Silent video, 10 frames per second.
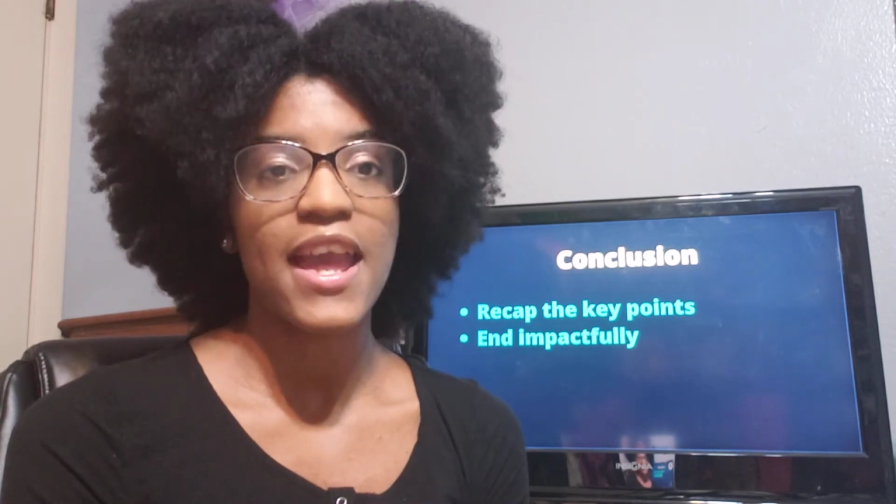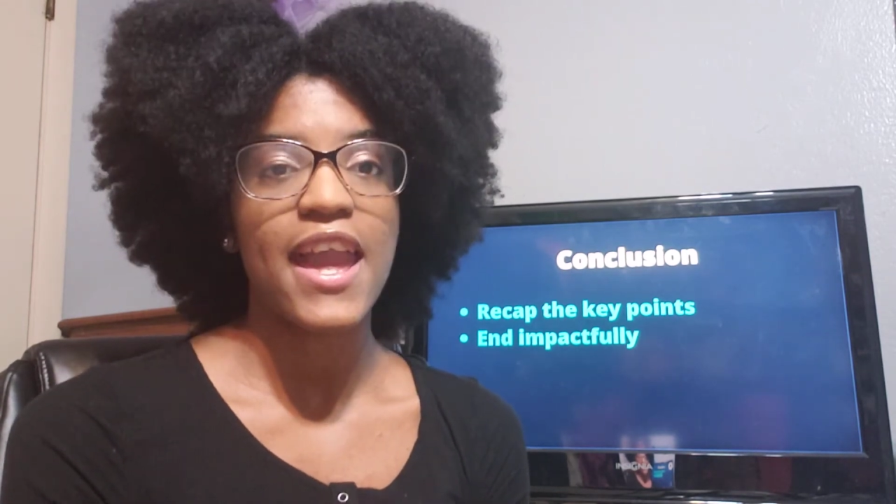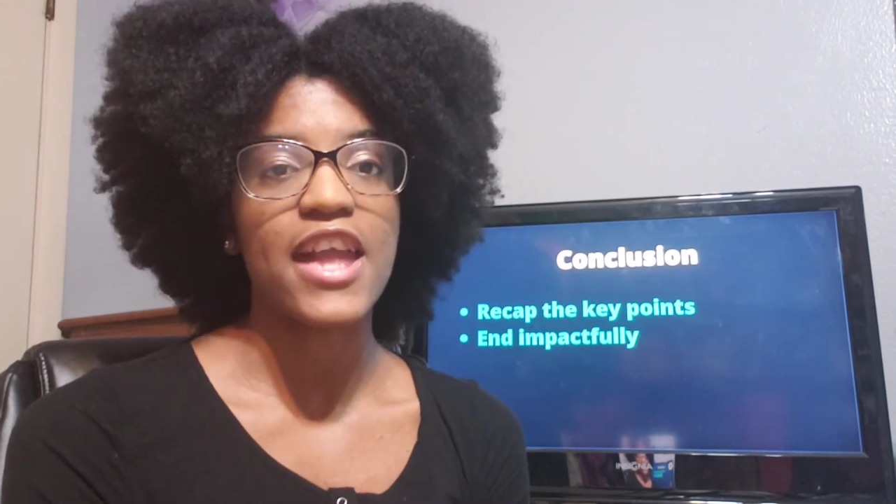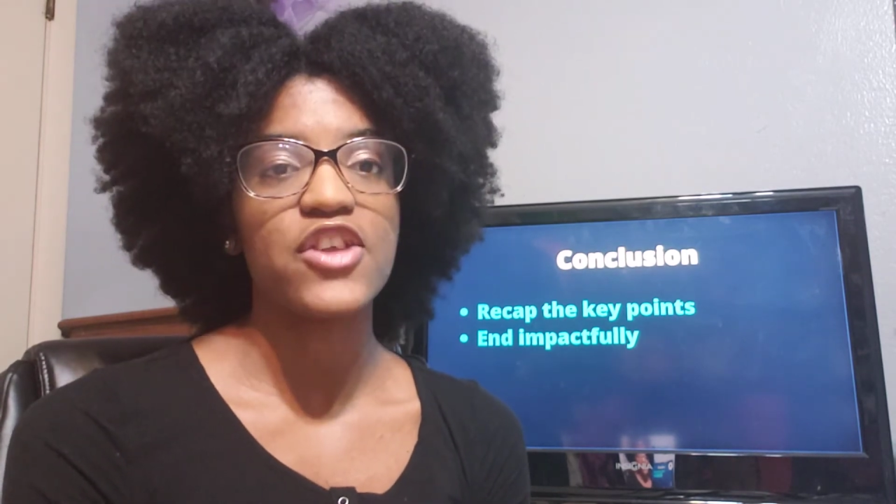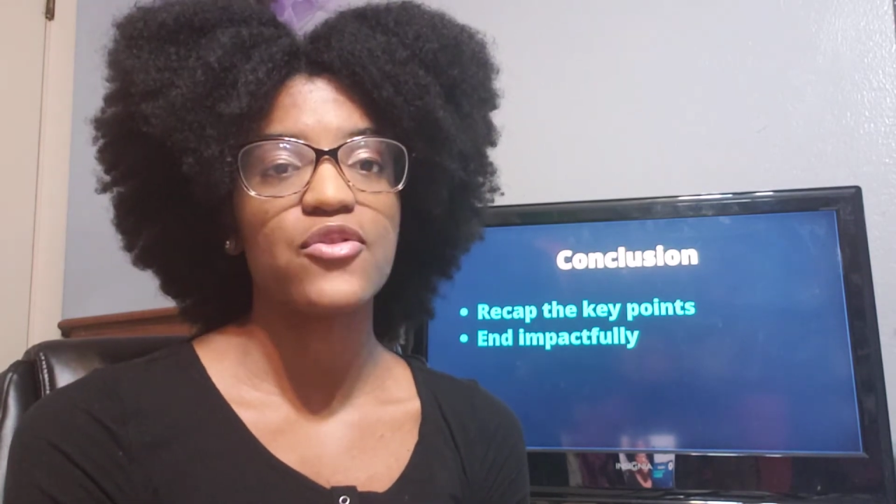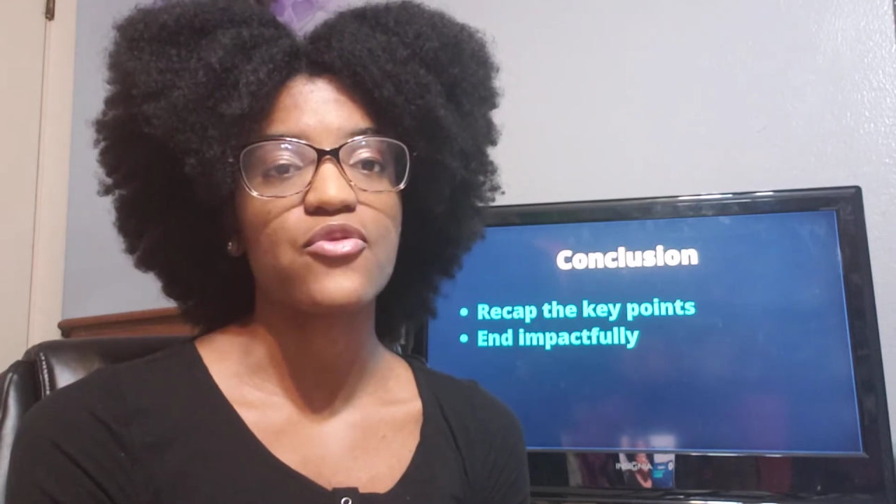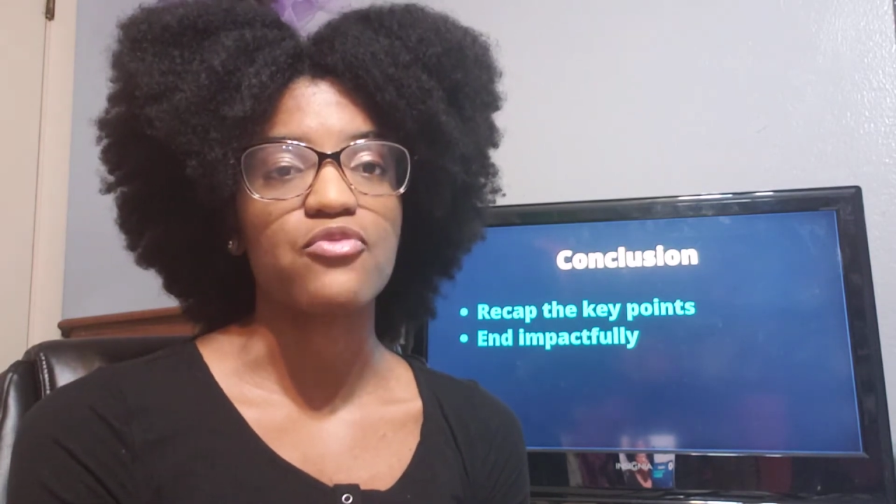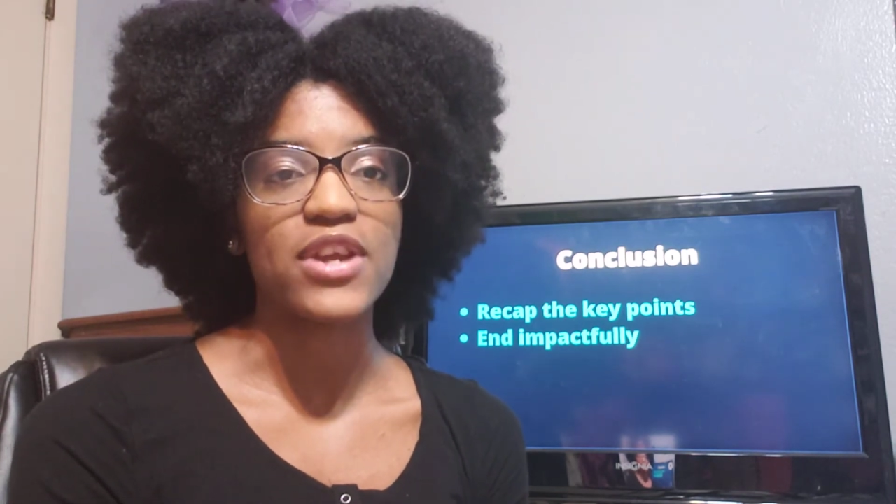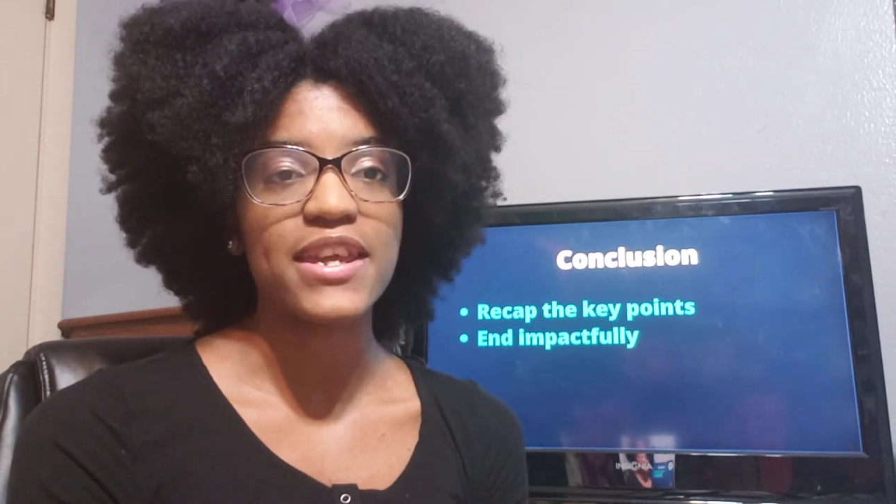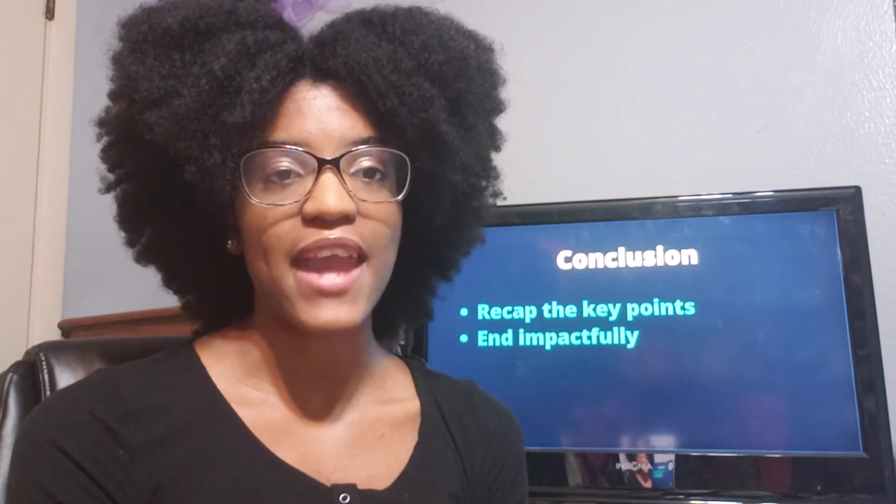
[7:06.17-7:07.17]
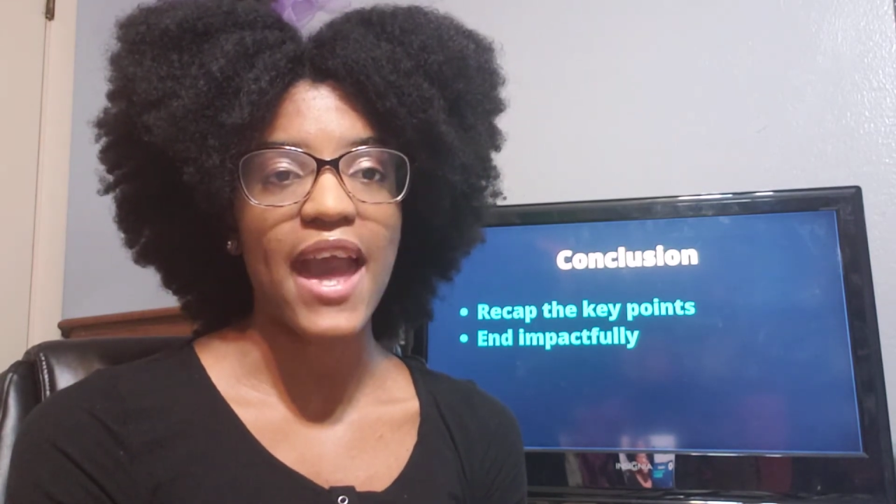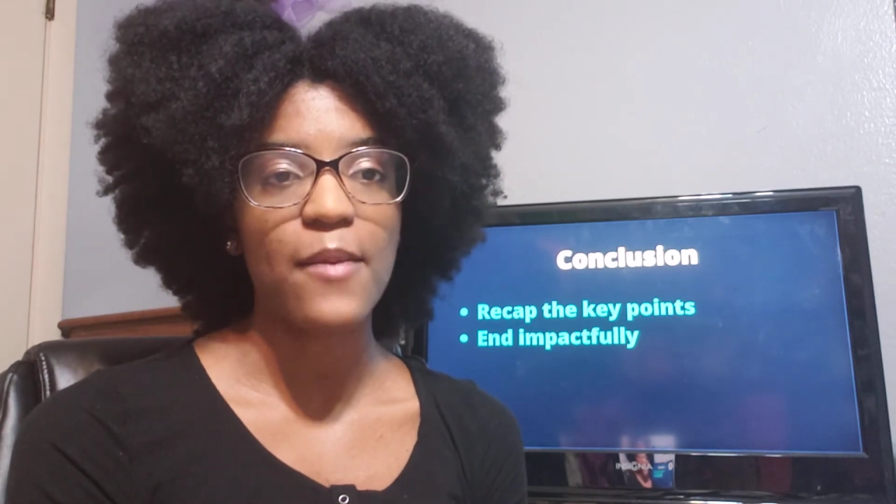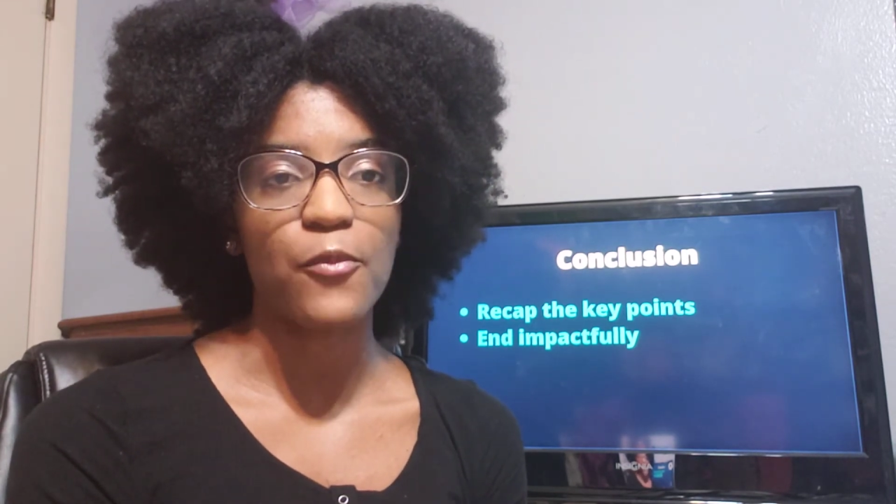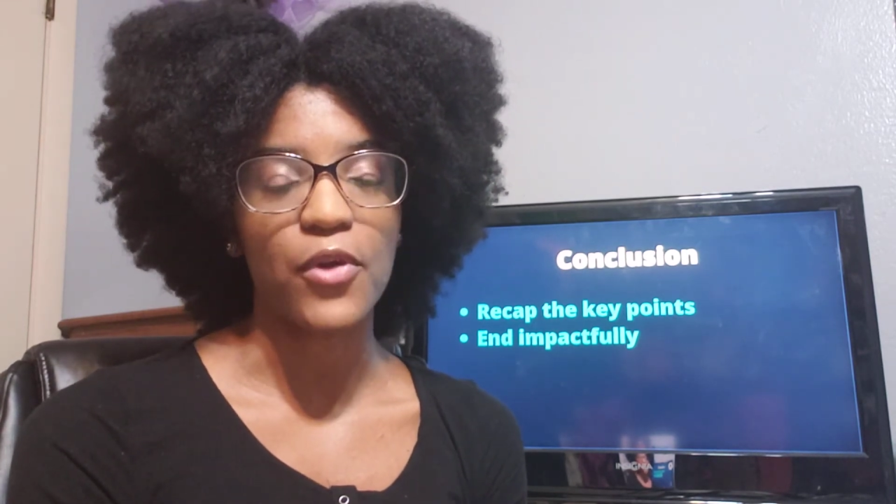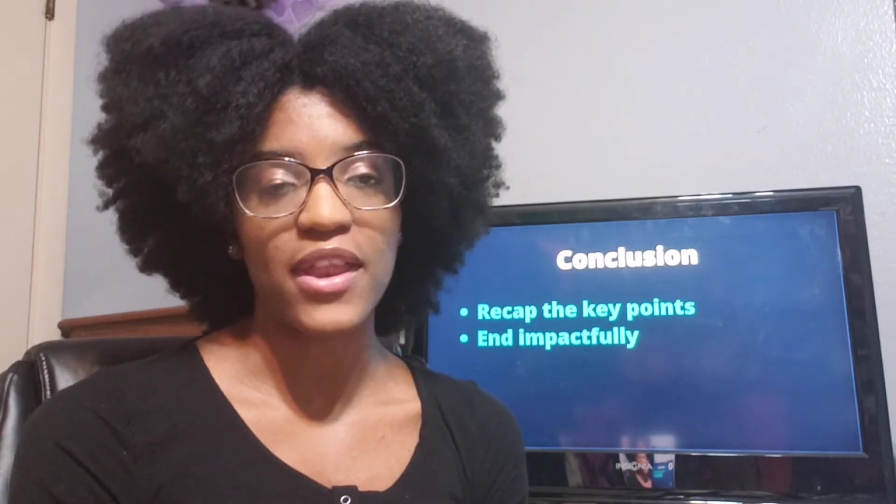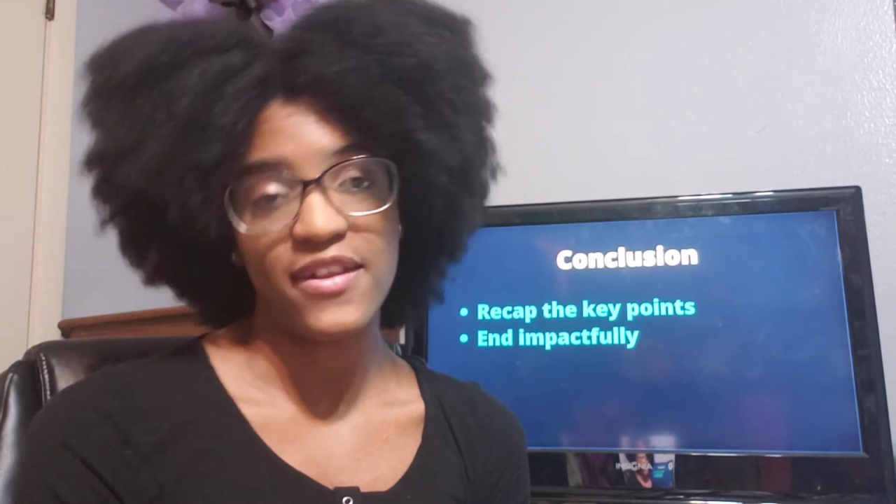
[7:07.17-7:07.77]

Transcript: and you will recap what it